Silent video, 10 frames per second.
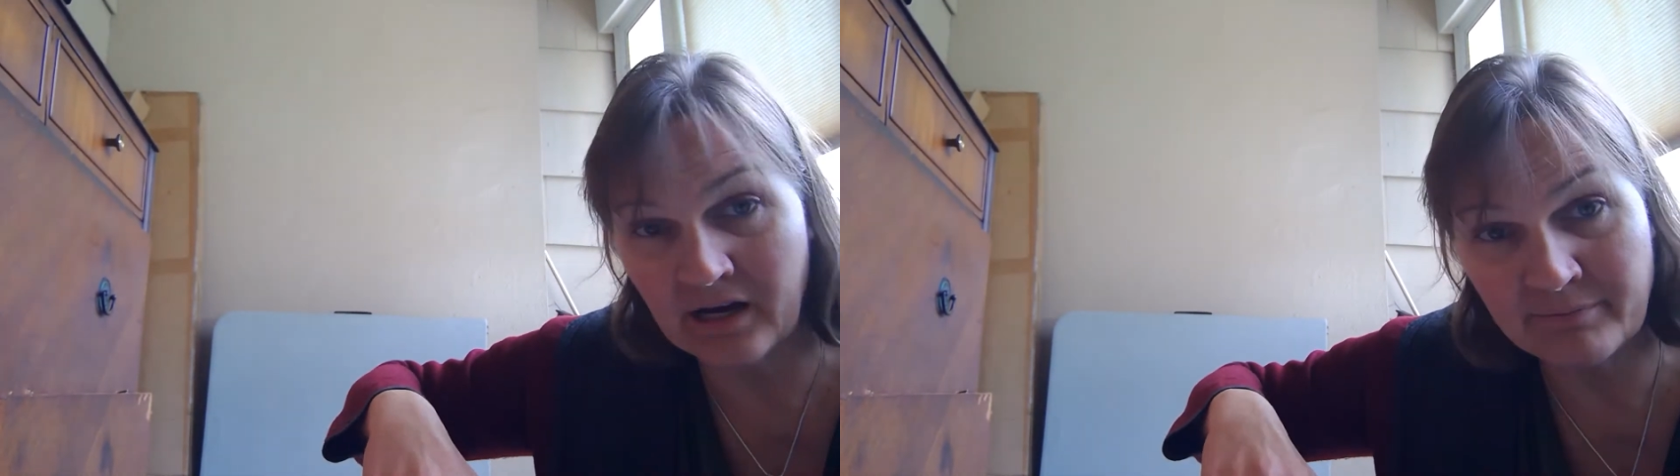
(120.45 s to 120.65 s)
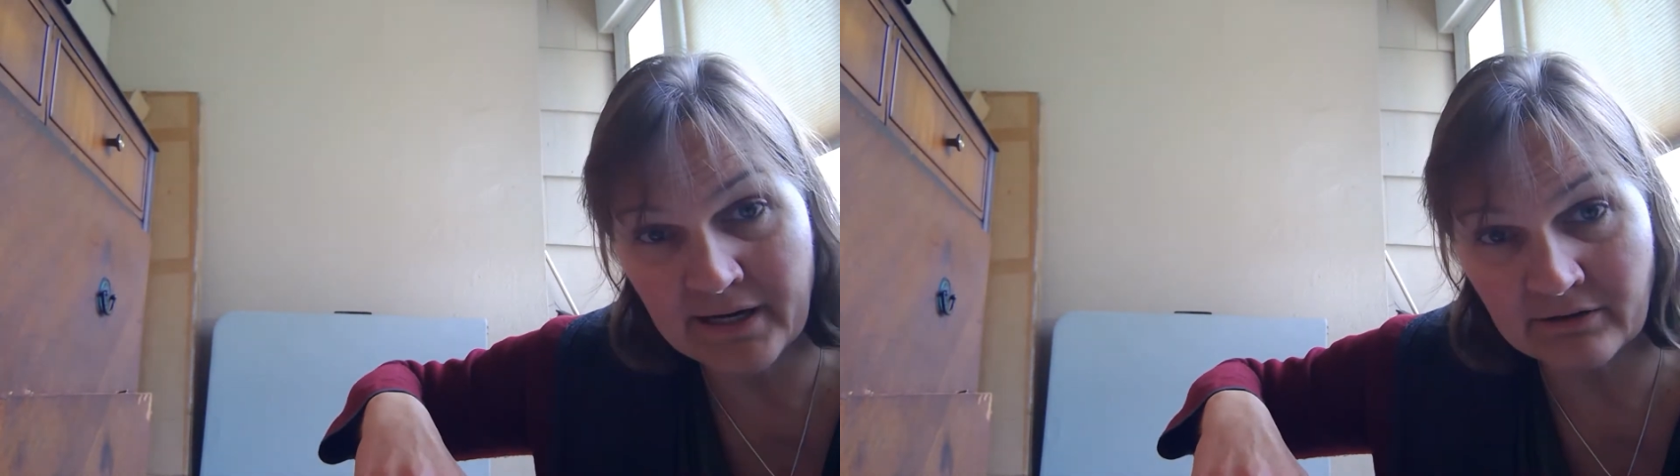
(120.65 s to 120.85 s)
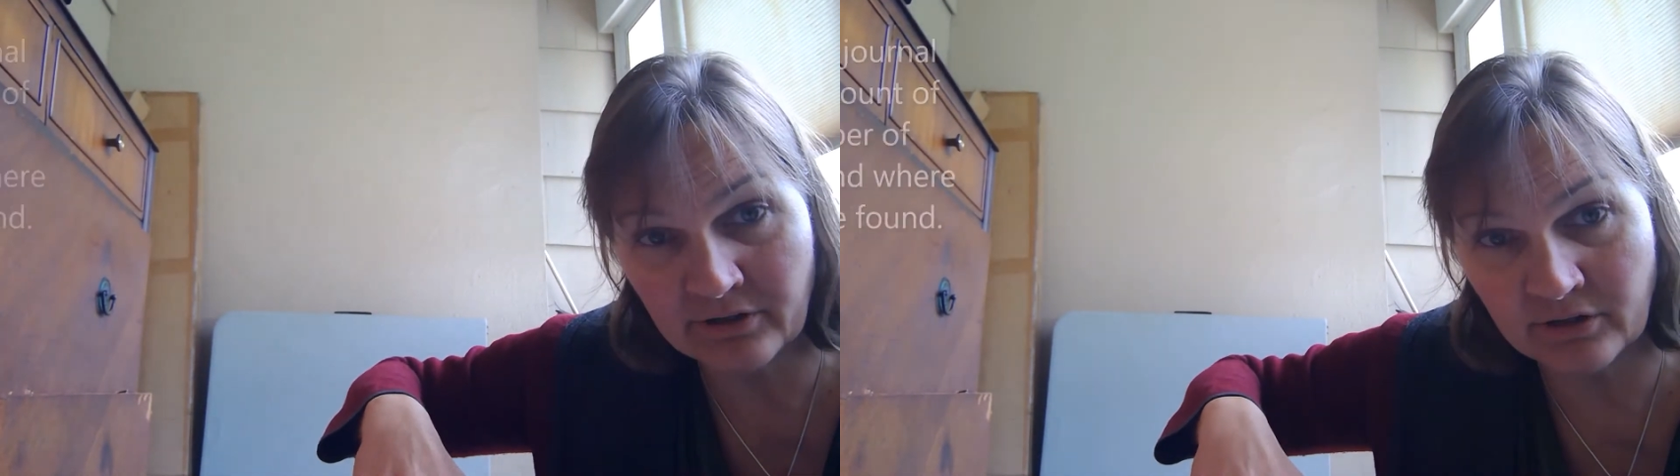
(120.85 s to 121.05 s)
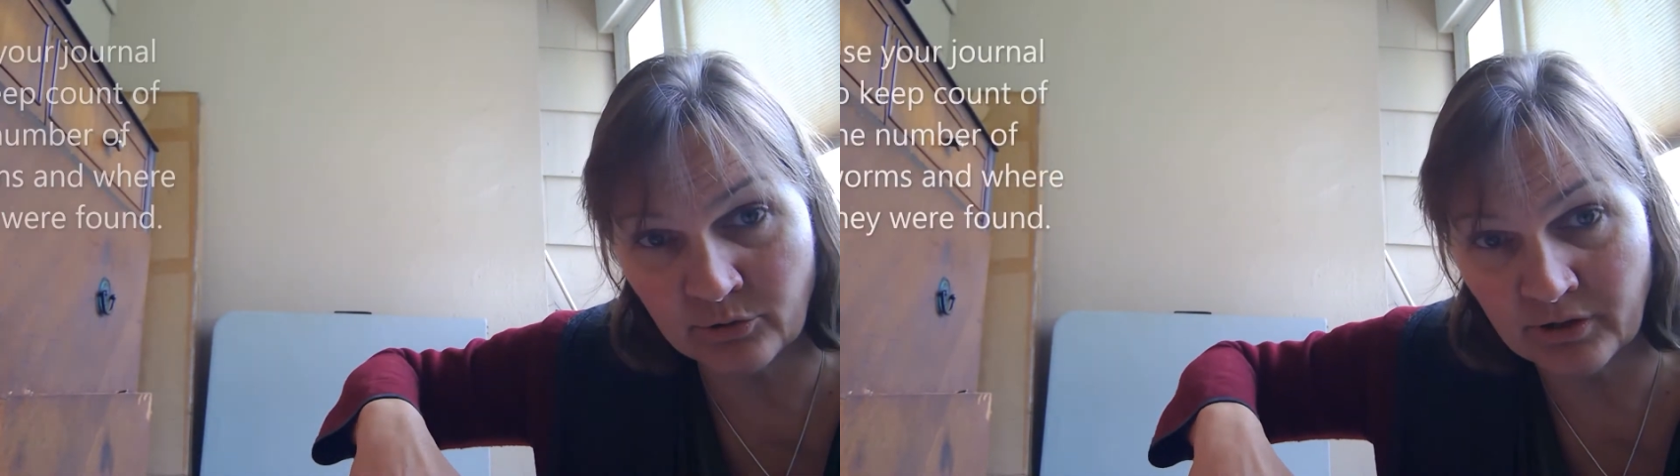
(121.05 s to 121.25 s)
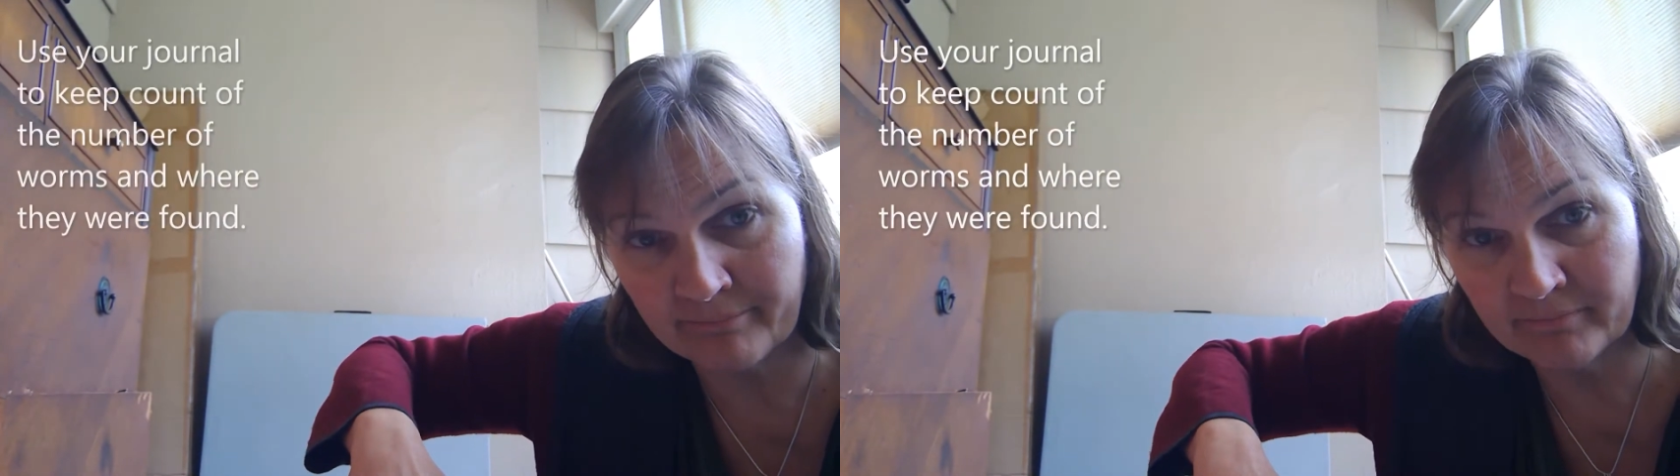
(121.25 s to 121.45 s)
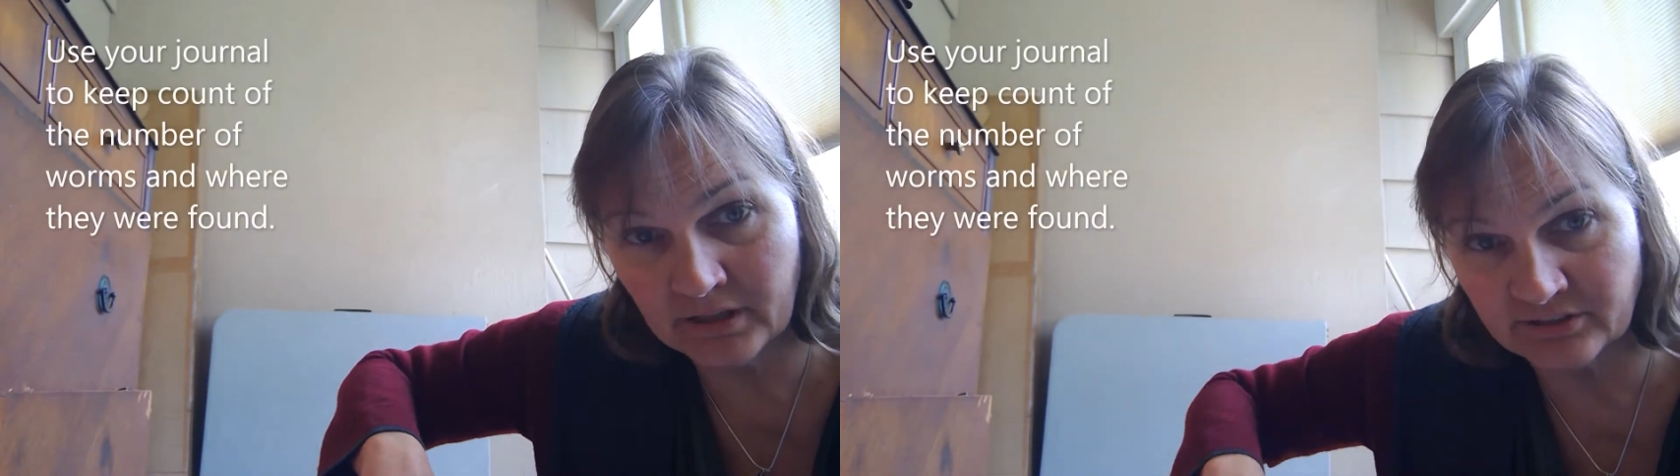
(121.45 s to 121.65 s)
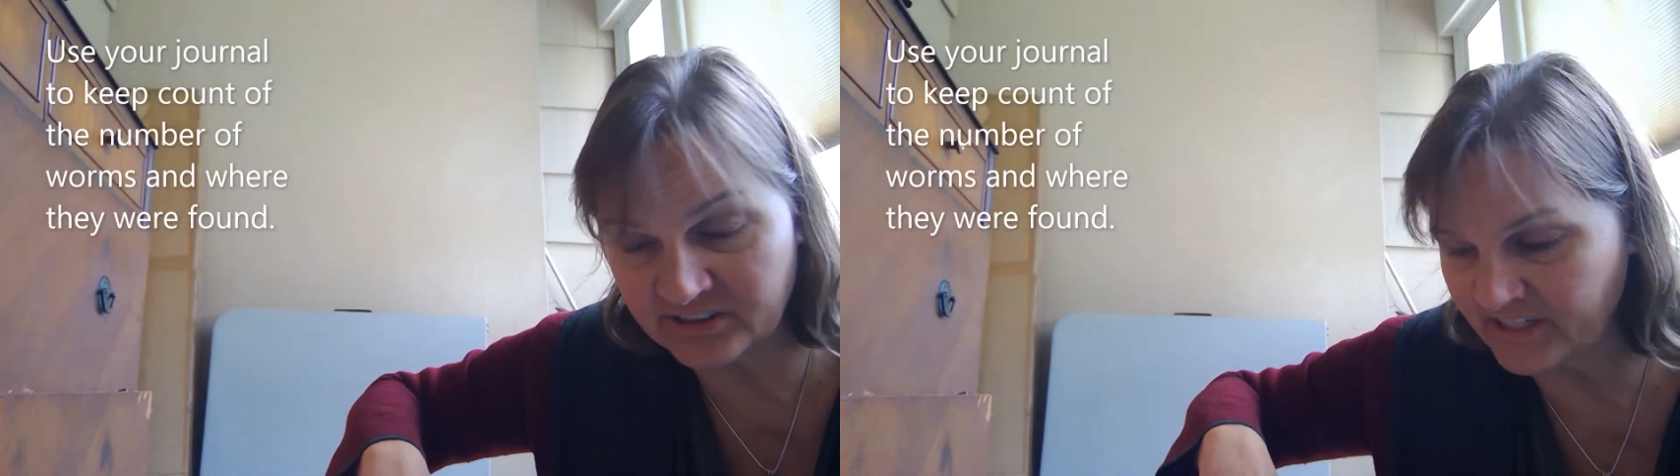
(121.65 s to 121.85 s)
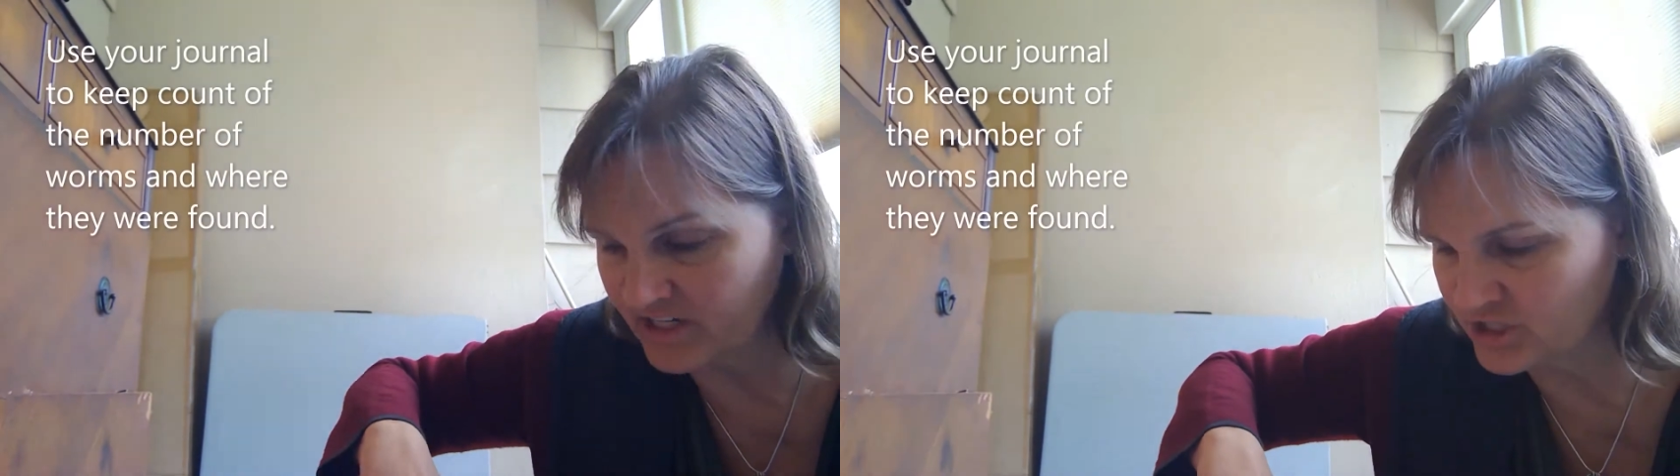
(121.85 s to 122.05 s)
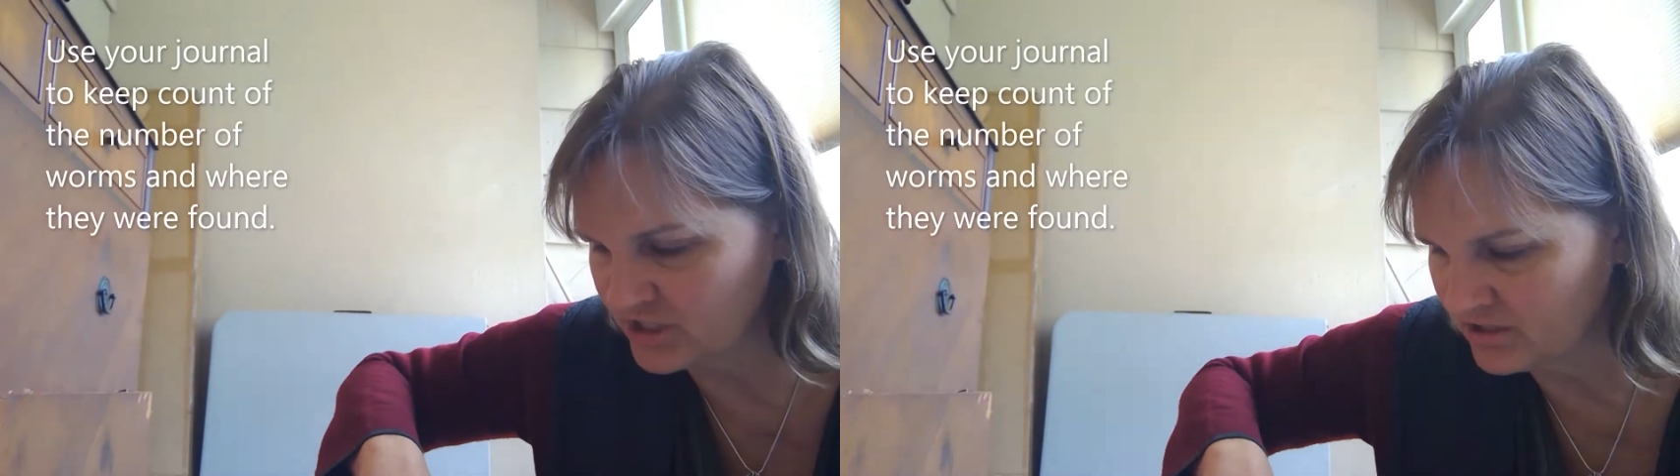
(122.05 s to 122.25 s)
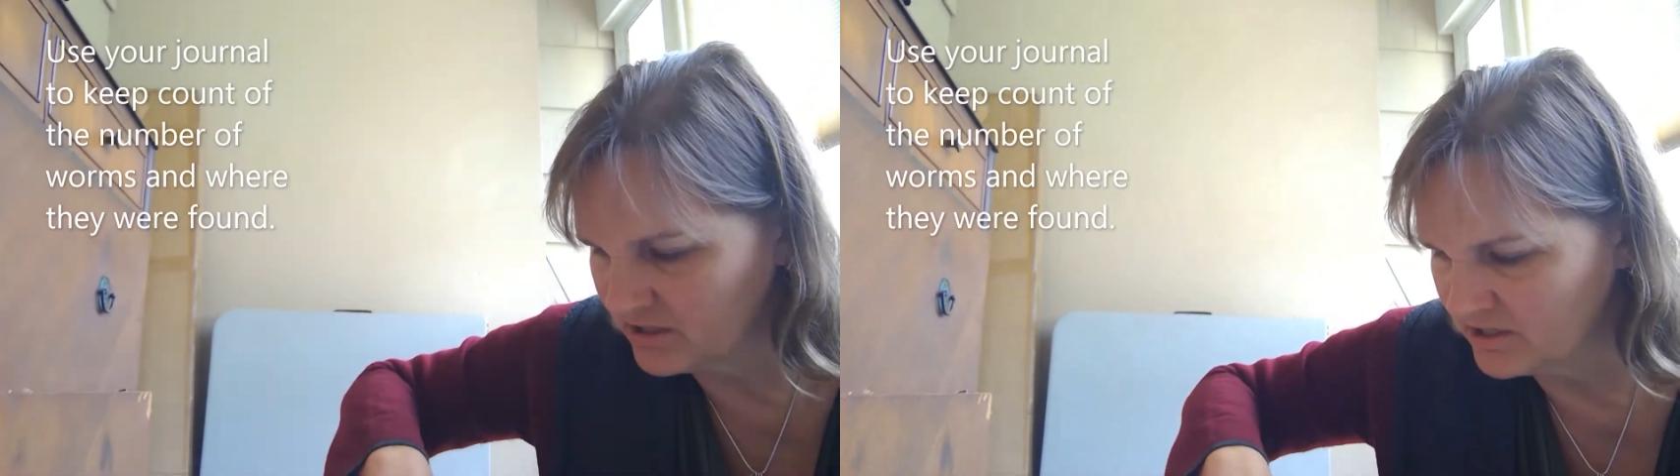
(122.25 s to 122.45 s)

I'm now going to go in the middle section